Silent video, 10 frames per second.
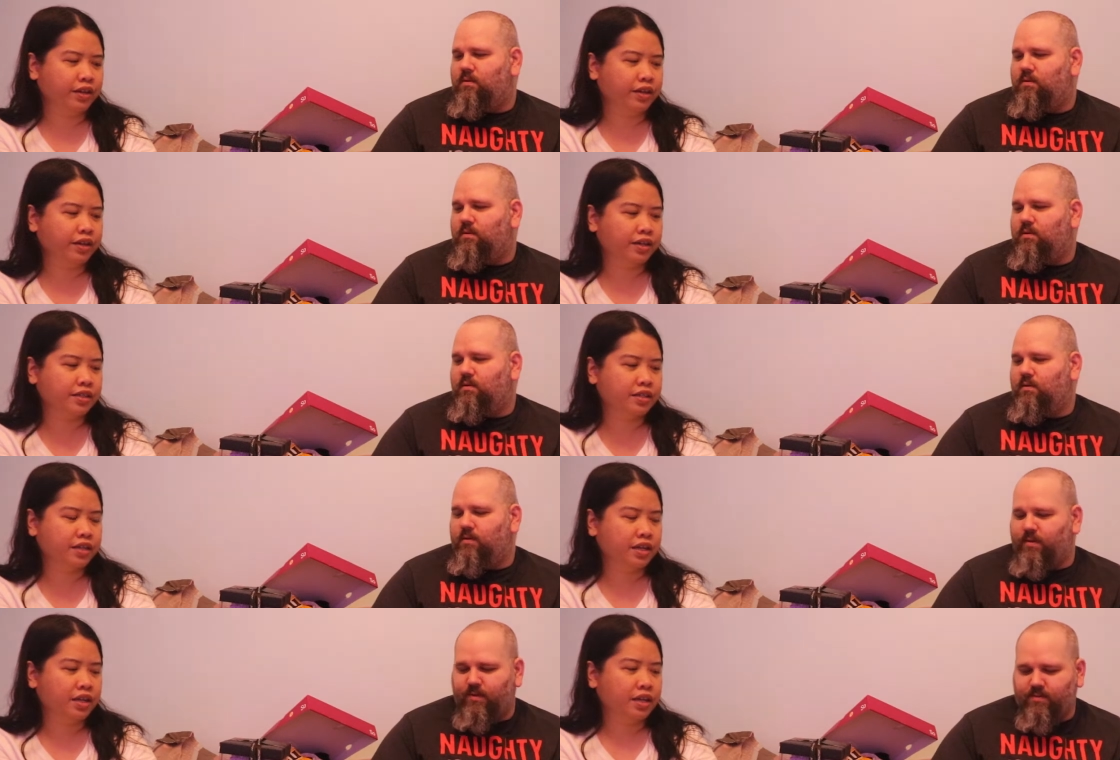Speaker 1: areas.
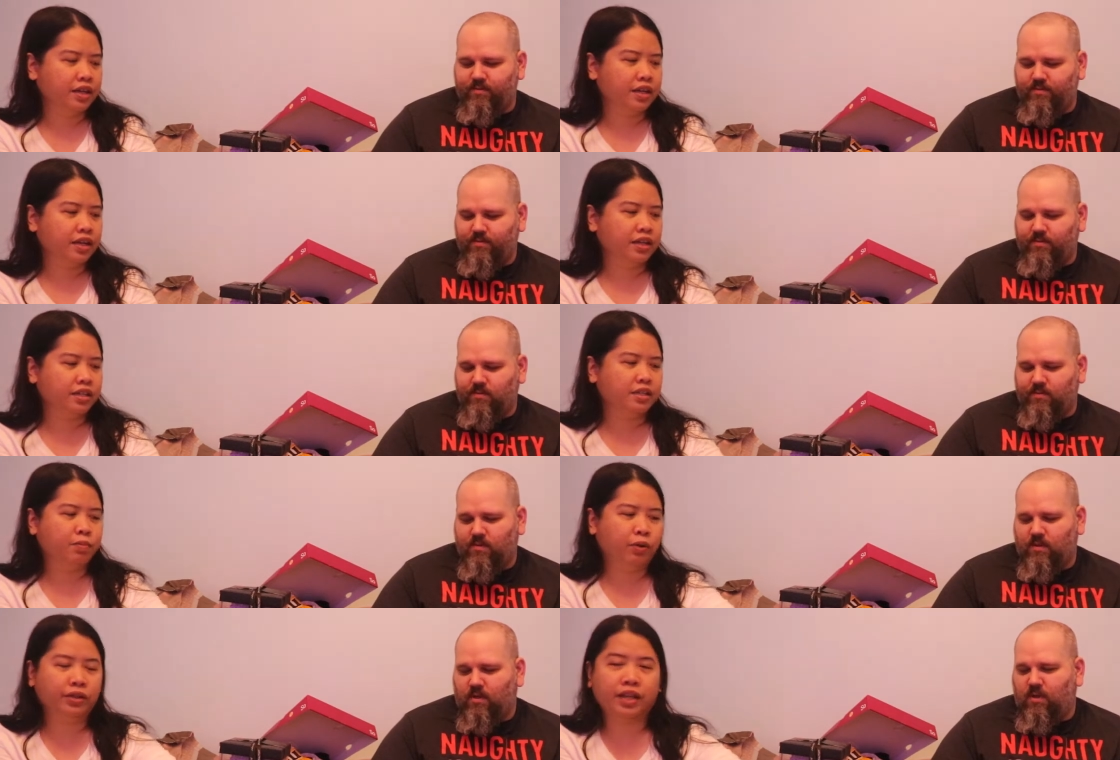Yeah. And it's
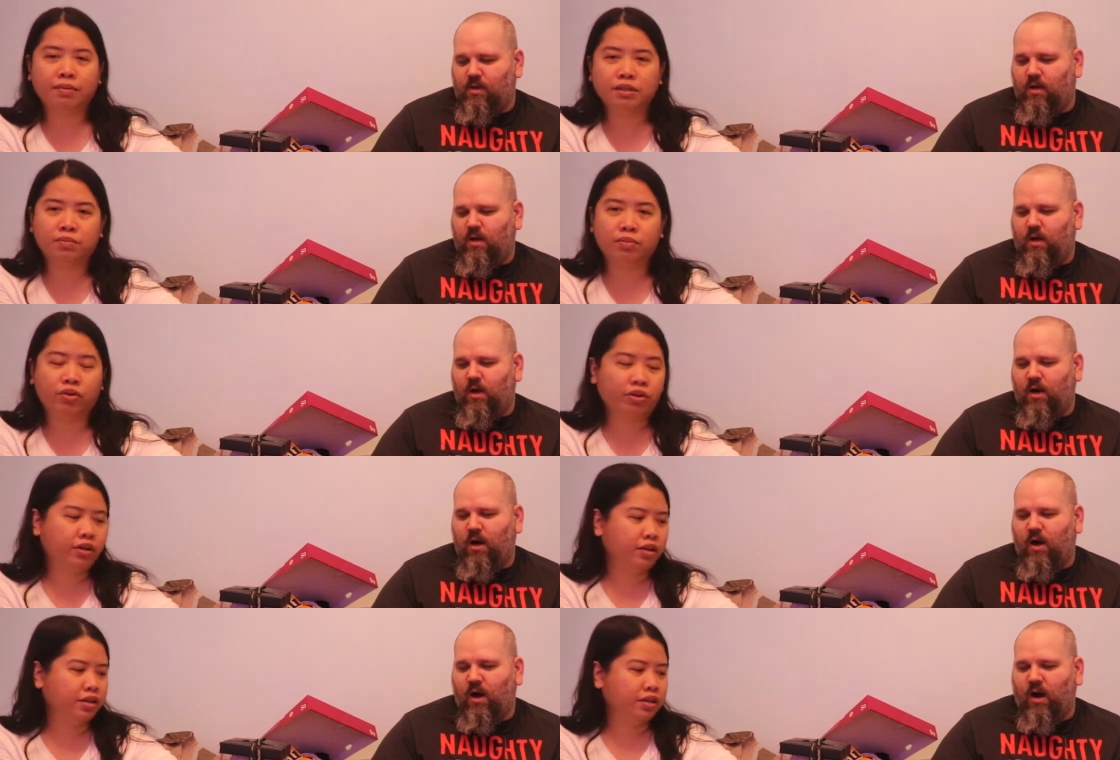four times
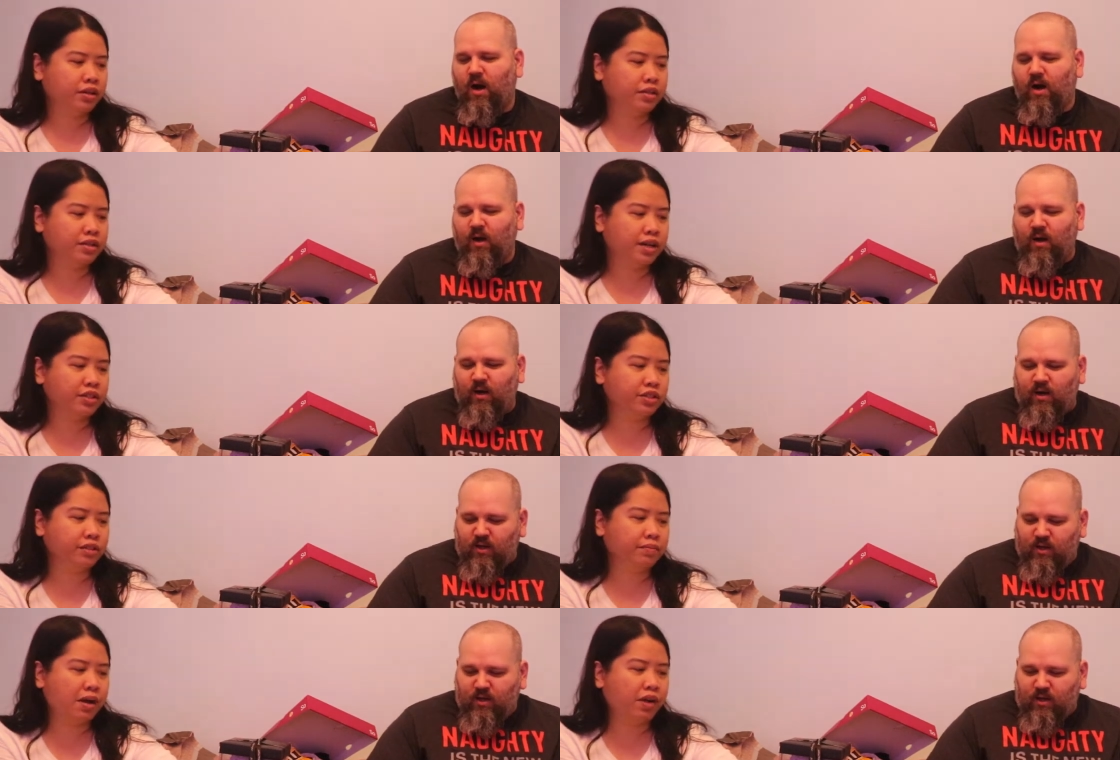more
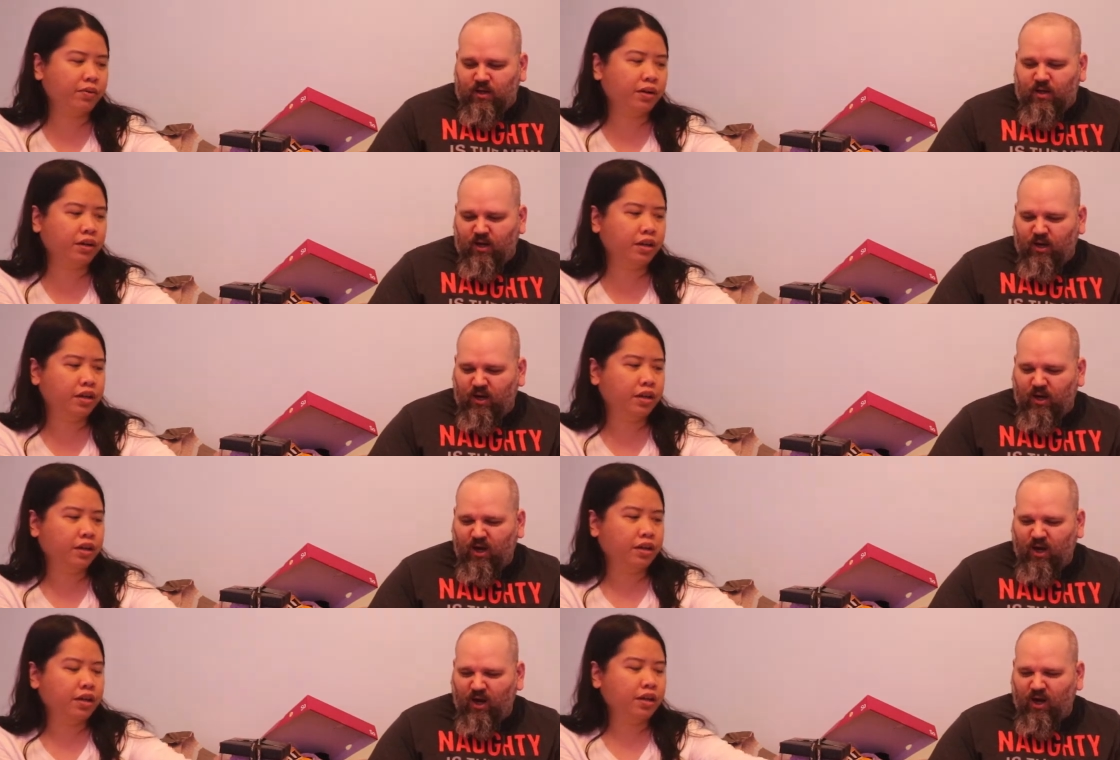suction power,
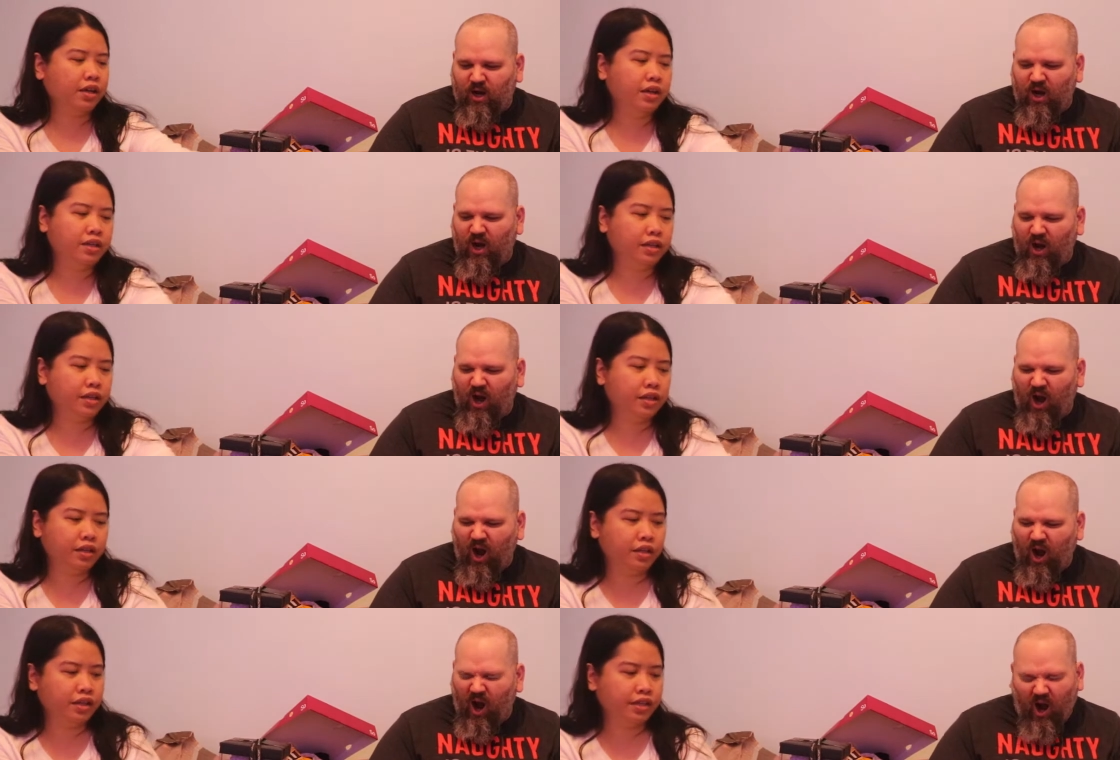and it
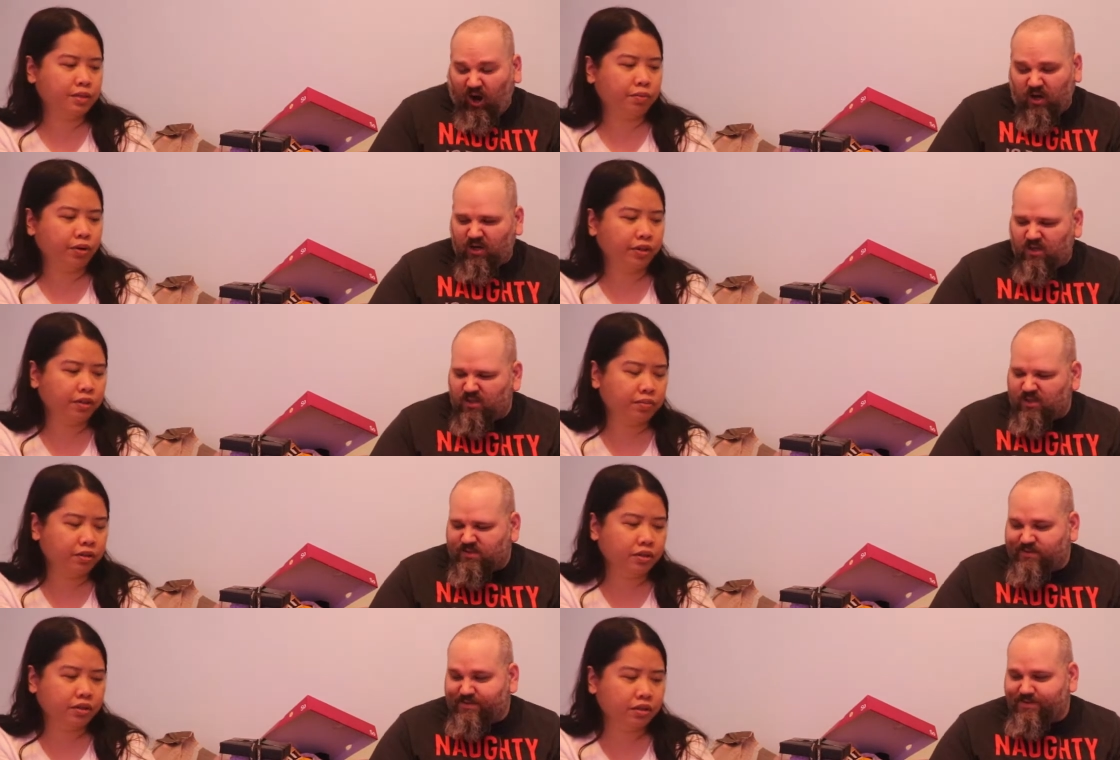is
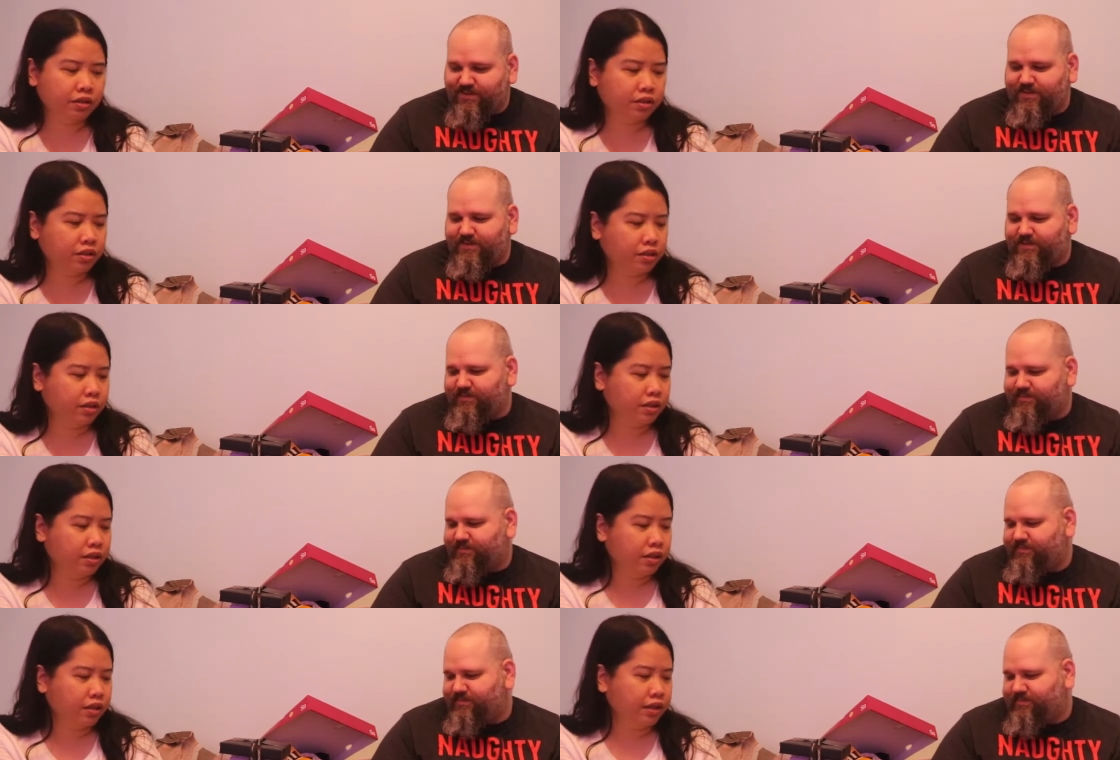portable,
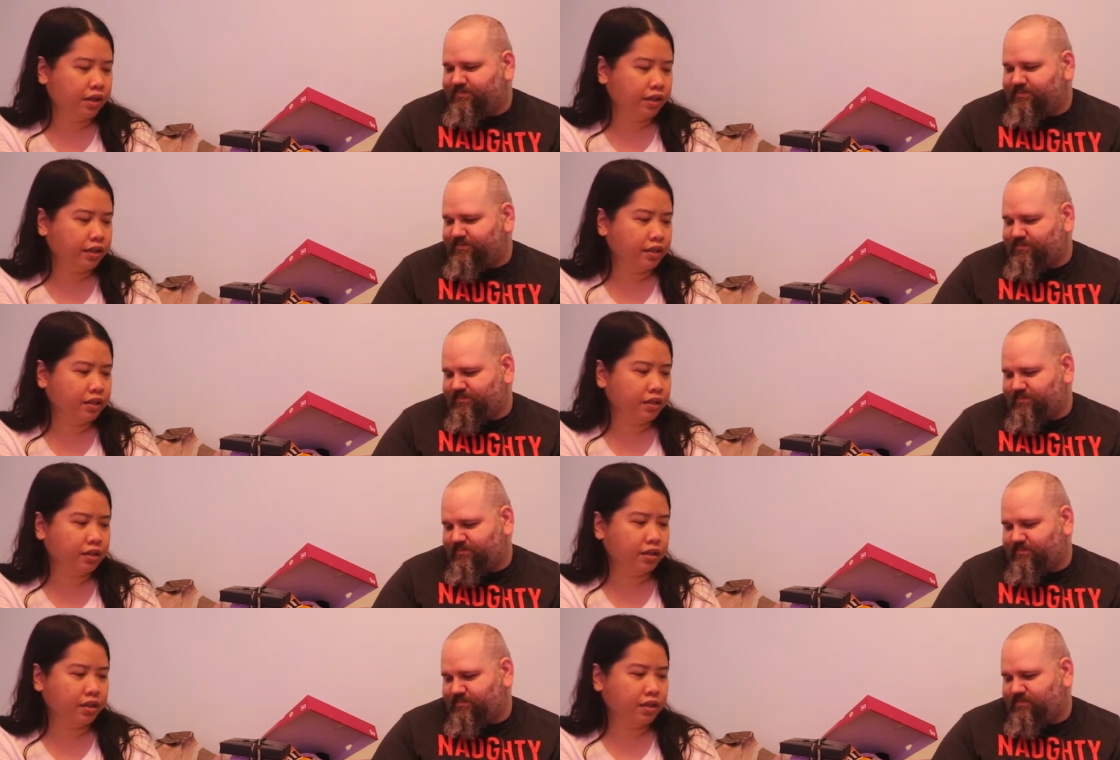like
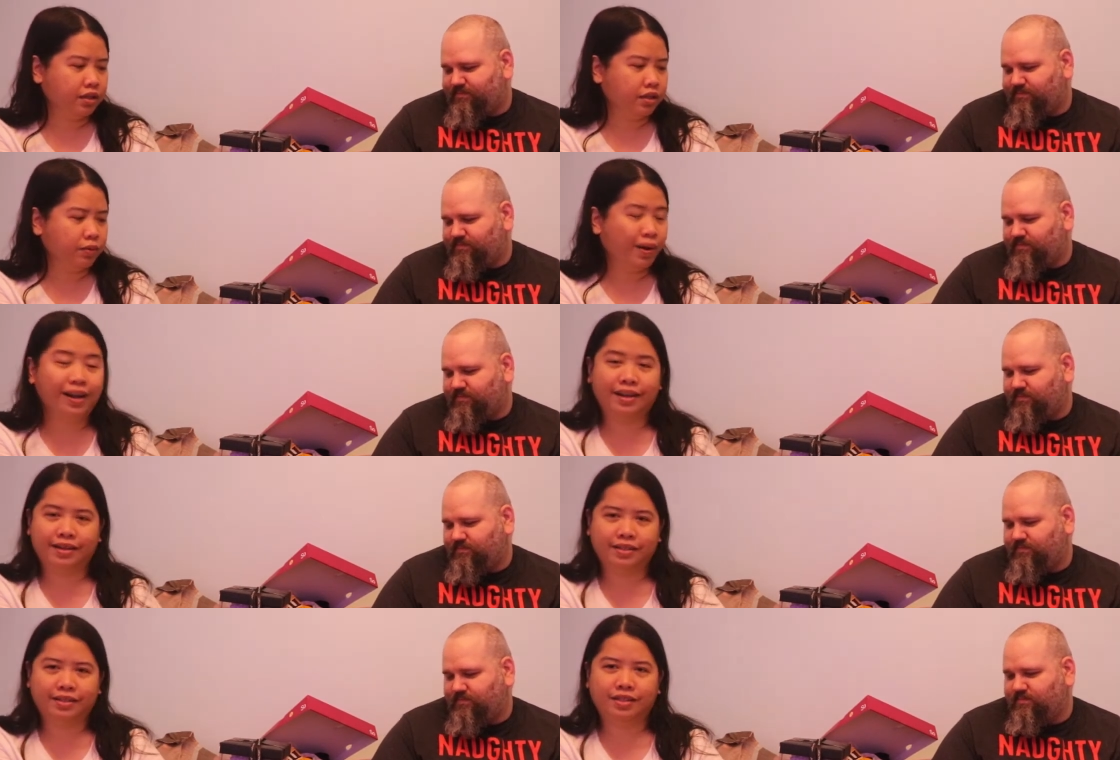
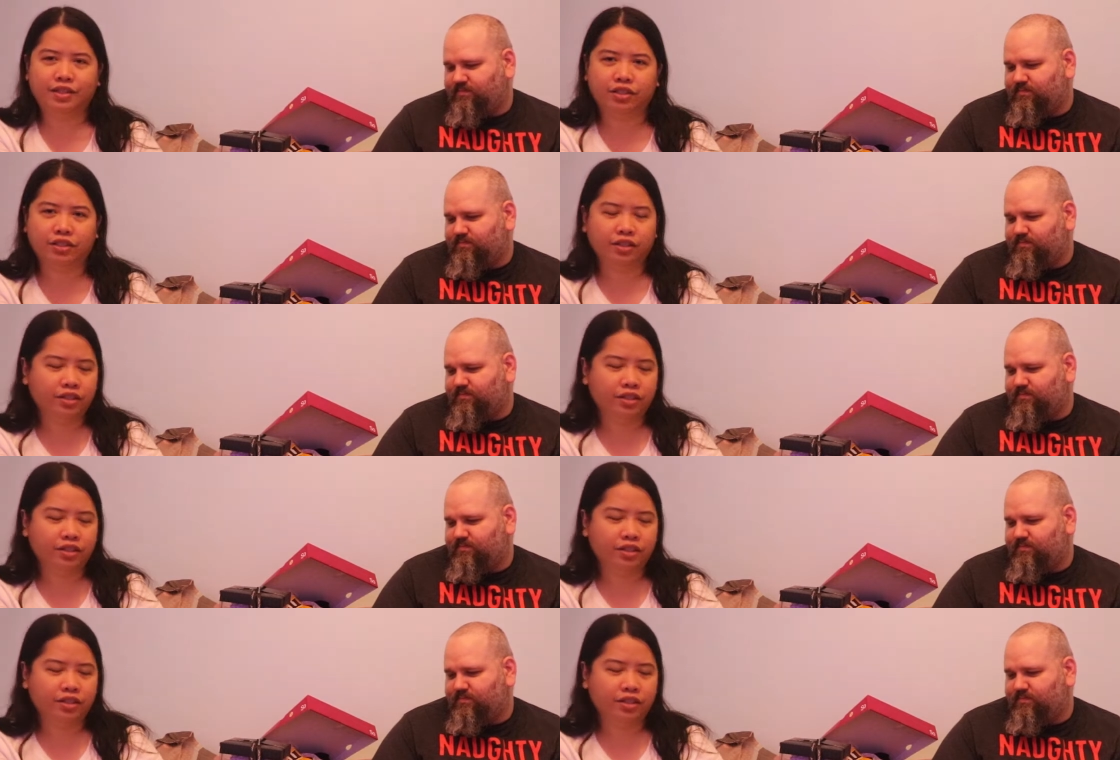wireless. Yeah.